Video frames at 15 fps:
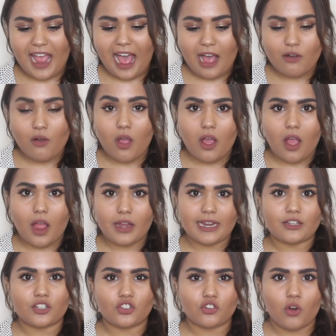it out. I
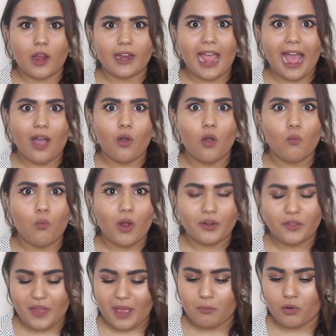get to try out
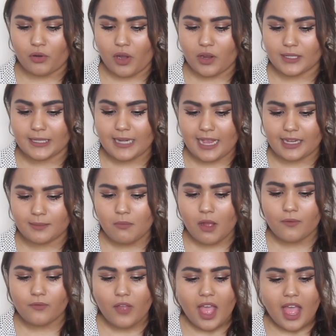one of their products next
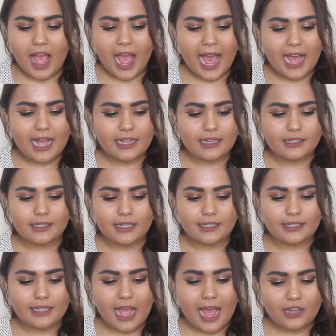month, and
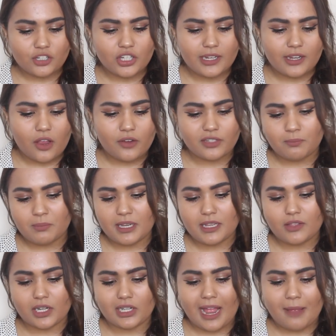it's actually going to
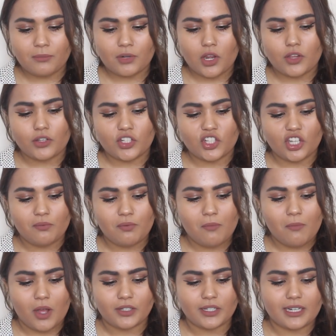be the Glam Glow
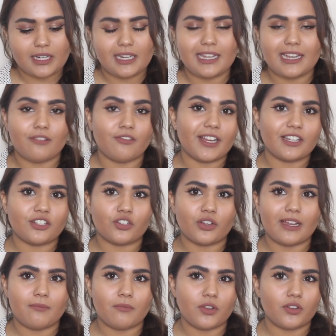Super Mud Clearing
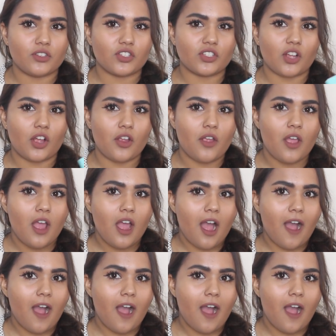Treatment. So